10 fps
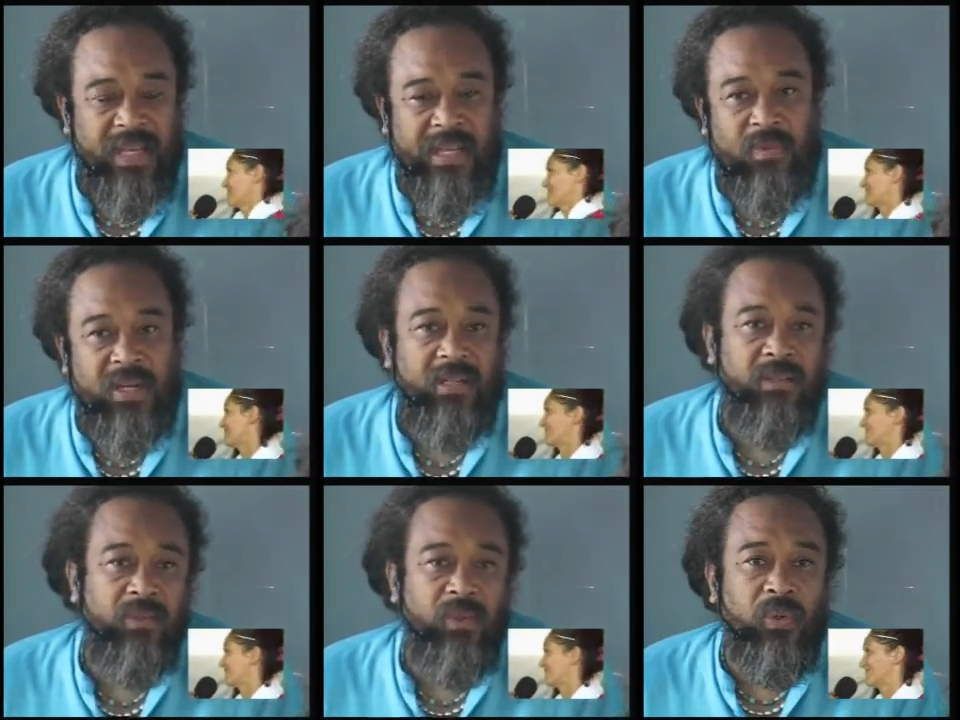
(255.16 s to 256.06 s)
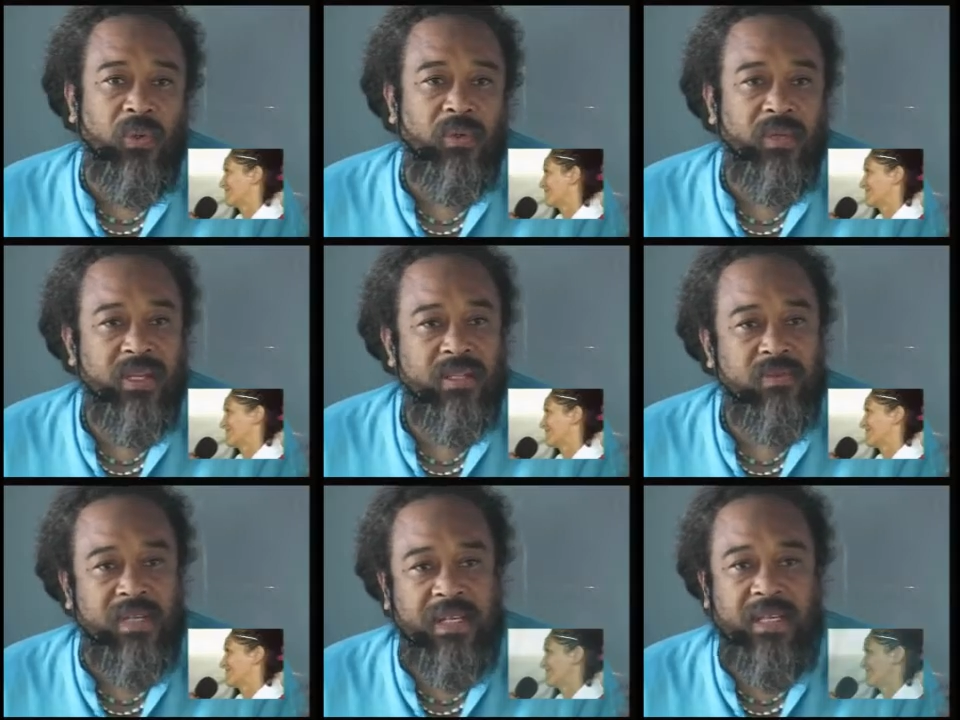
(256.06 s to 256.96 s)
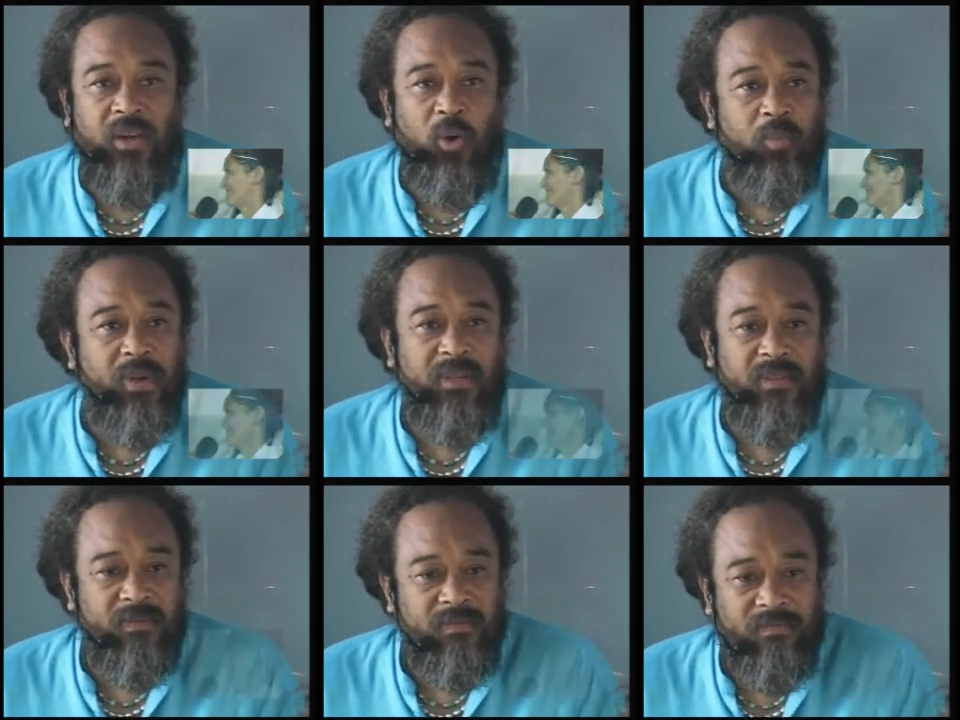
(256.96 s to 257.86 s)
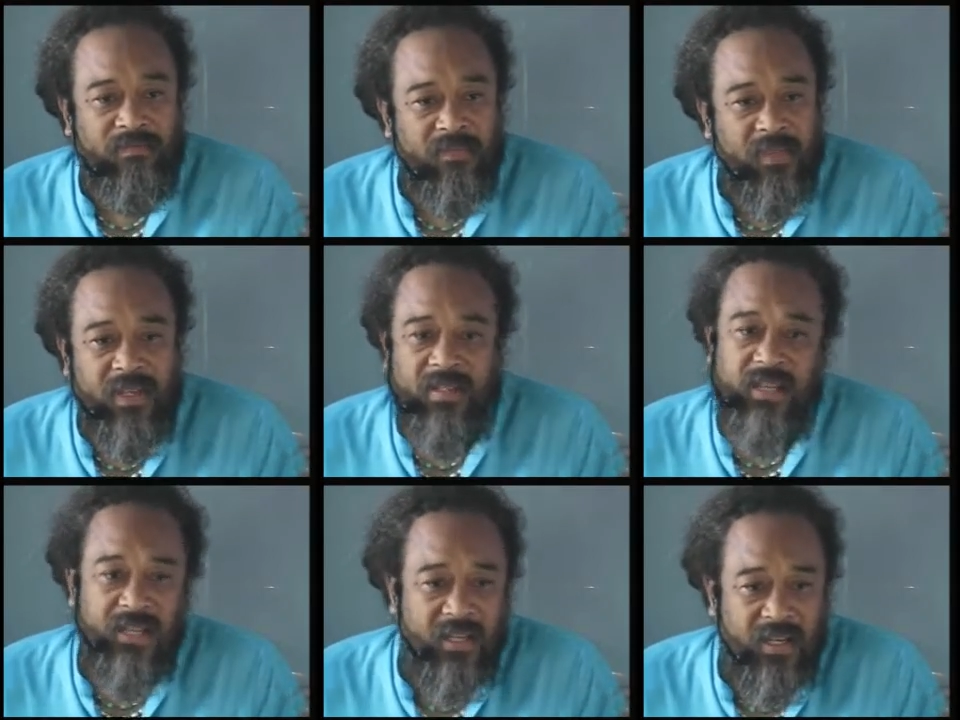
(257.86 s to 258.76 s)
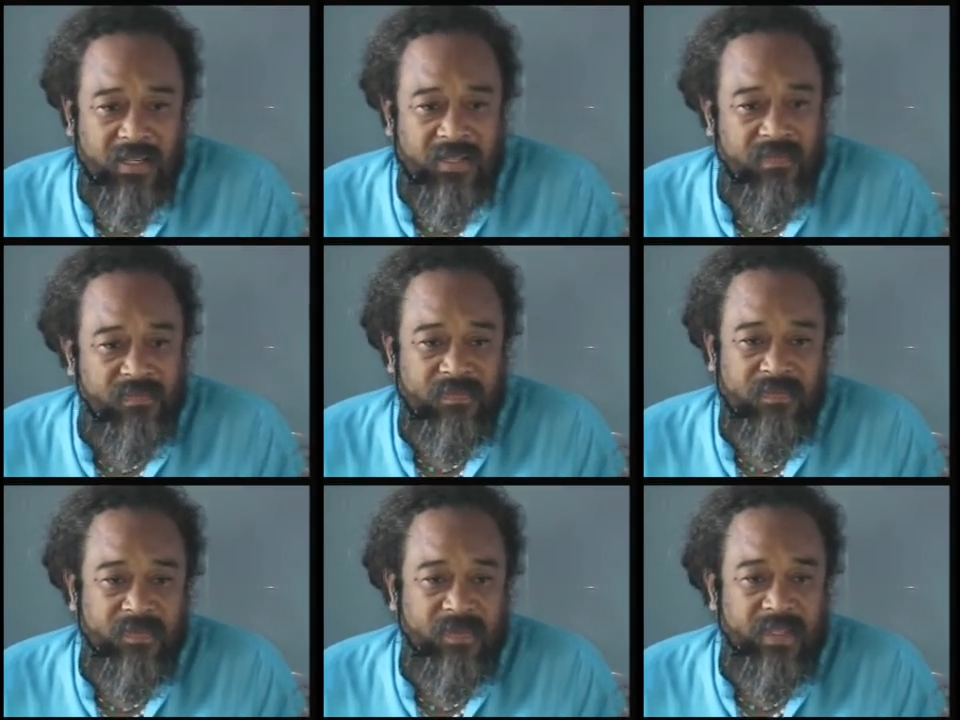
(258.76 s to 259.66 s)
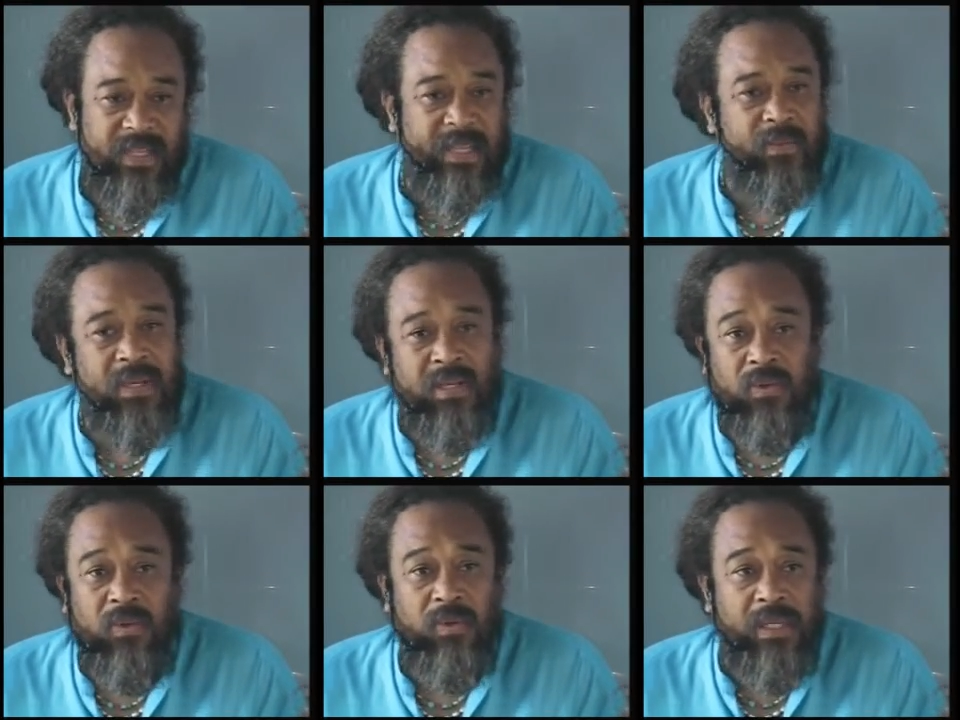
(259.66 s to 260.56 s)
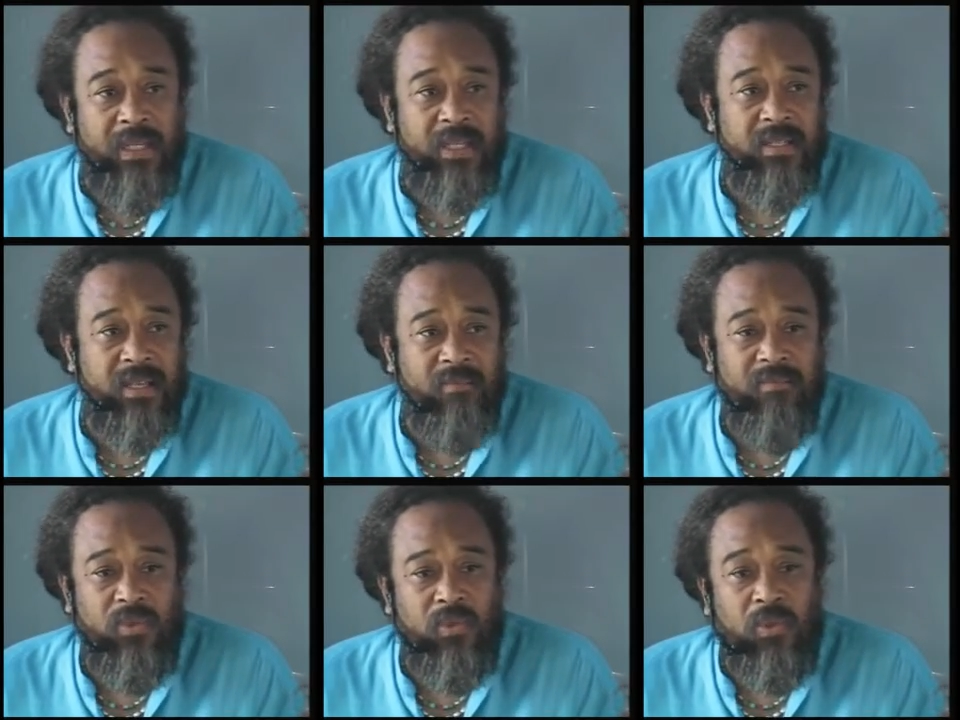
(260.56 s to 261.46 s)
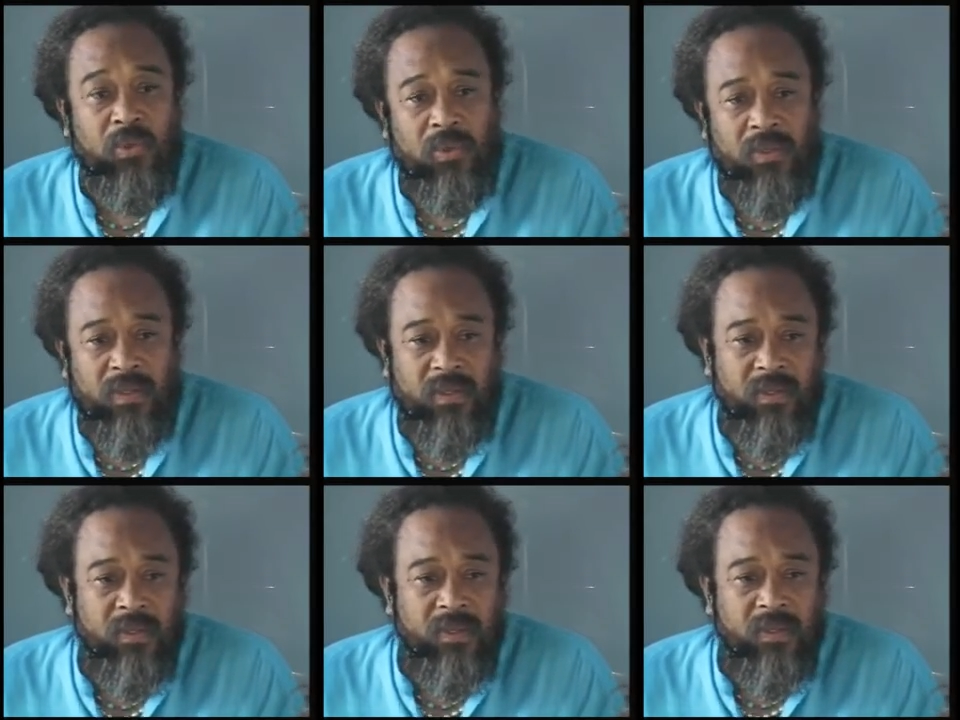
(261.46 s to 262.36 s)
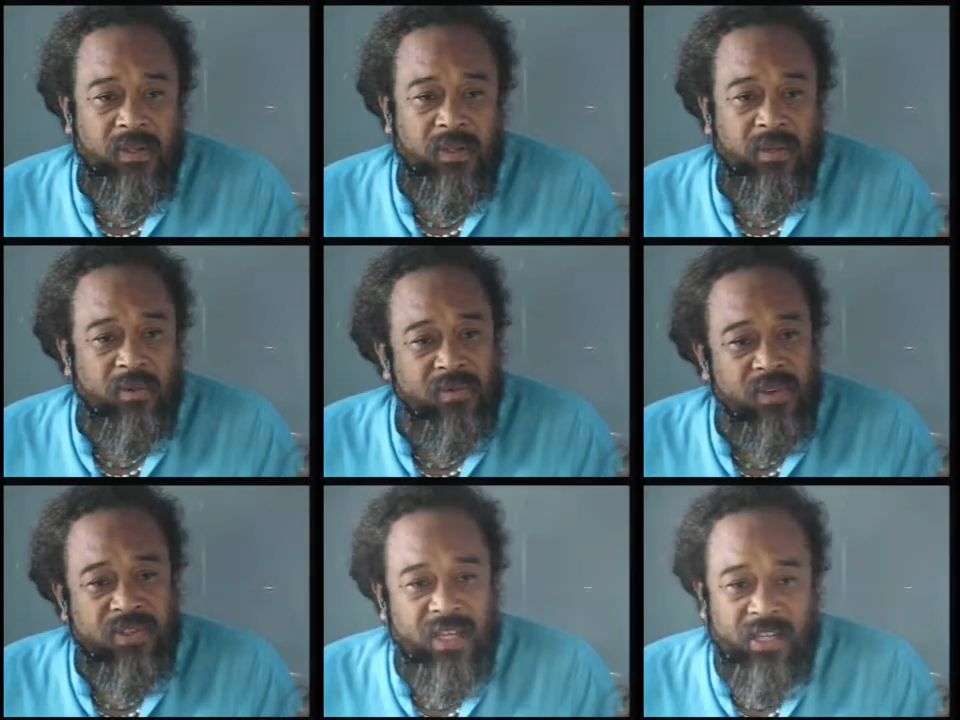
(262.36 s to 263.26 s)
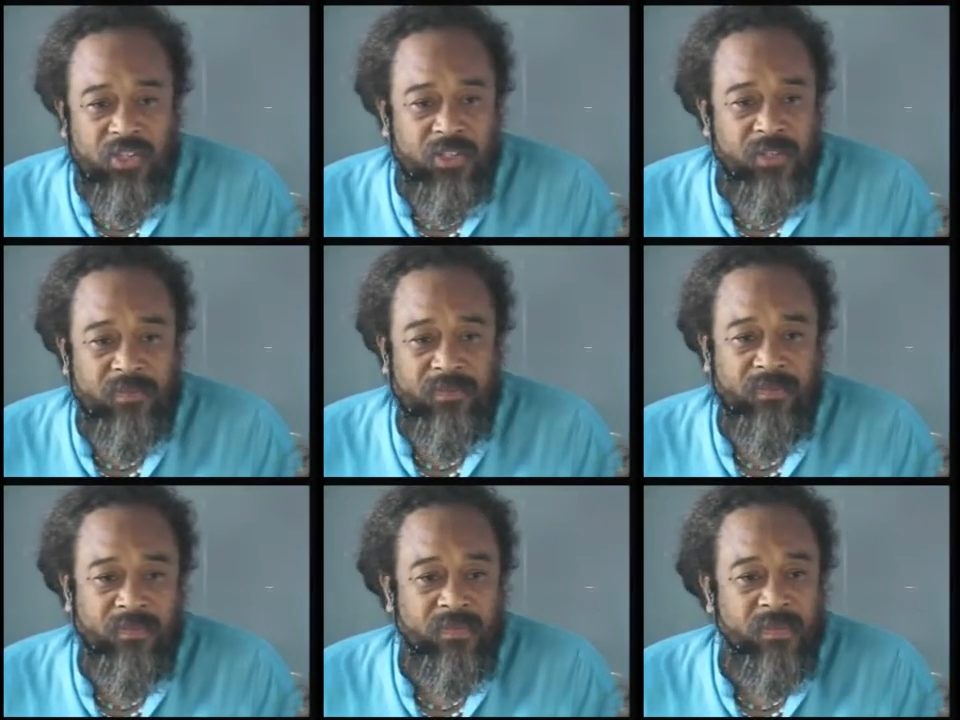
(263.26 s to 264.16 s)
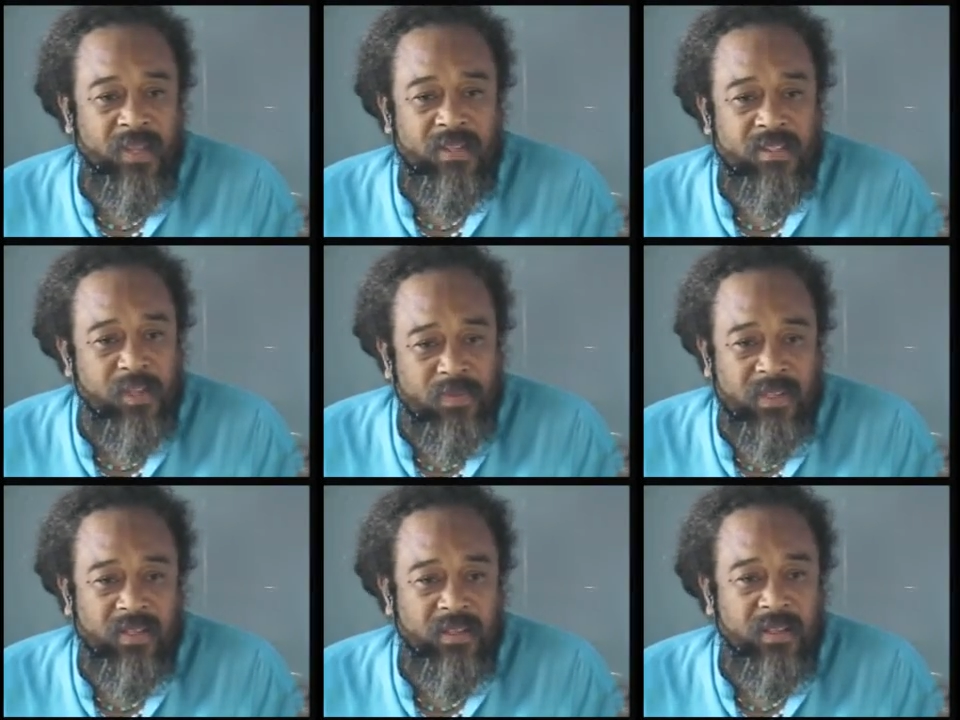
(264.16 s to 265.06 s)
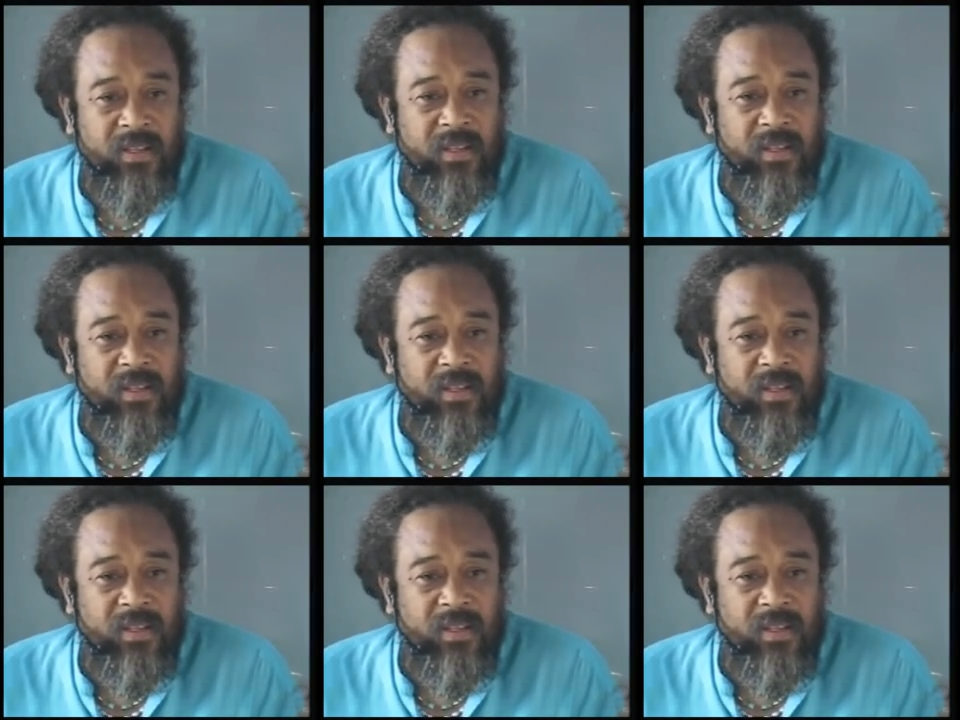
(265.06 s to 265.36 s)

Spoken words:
Anyone who is really open inside the heart, anyone who really has come to the river's edge and steps in,